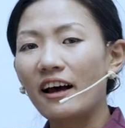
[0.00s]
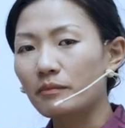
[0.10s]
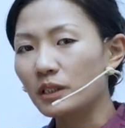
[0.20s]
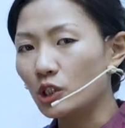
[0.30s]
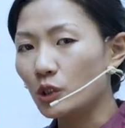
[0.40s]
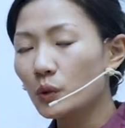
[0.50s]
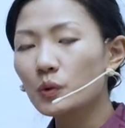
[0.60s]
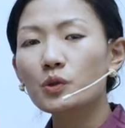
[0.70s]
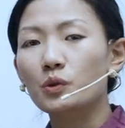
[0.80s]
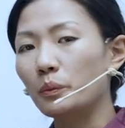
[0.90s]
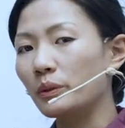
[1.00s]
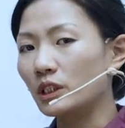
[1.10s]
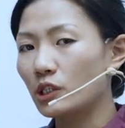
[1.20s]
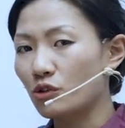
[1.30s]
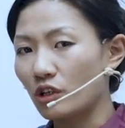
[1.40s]
have been used to
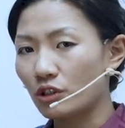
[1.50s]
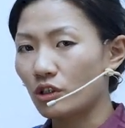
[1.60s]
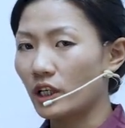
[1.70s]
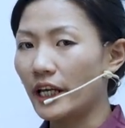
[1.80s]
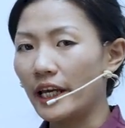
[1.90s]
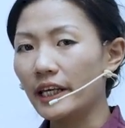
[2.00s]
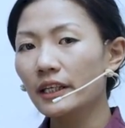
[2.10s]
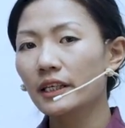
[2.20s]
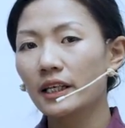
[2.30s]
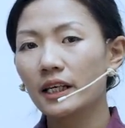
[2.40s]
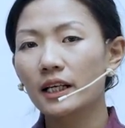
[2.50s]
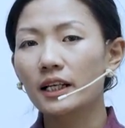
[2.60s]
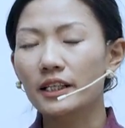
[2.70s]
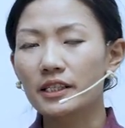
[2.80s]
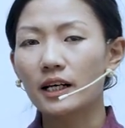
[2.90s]
build structure A?
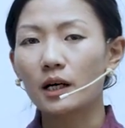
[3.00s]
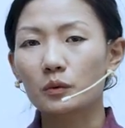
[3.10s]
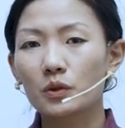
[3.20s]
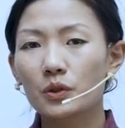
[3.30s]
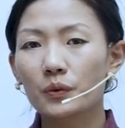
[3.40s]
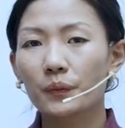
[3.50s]
Let's count.